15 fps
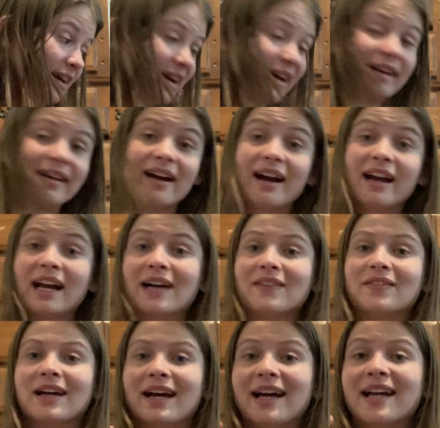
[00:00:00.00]
And I have
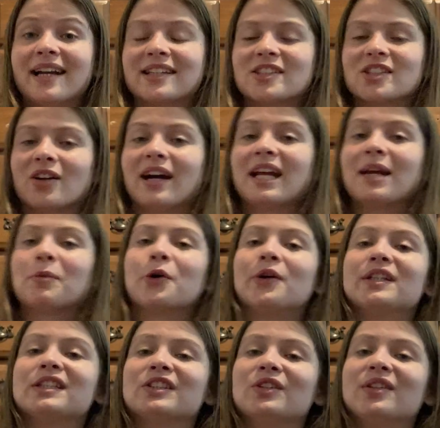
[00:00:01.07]
a headache, so I am
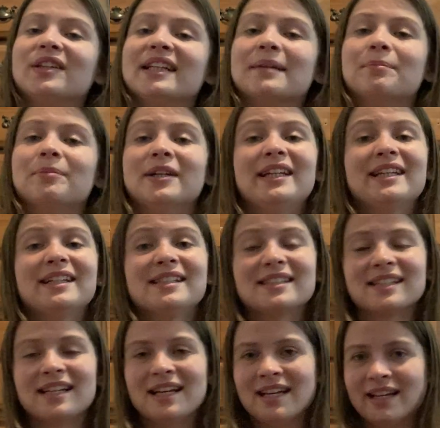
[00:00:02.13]
going to do the opinions
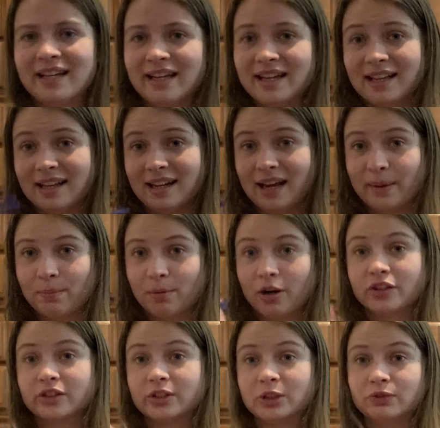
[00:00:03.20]
in a
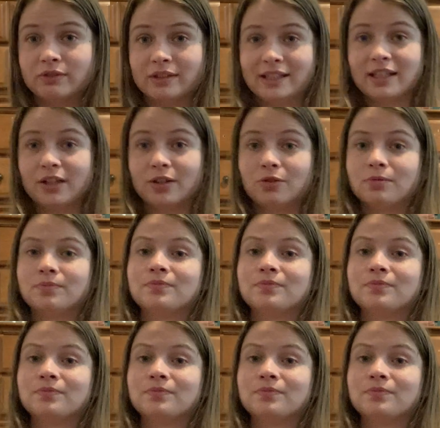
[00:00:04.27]
part 2 video.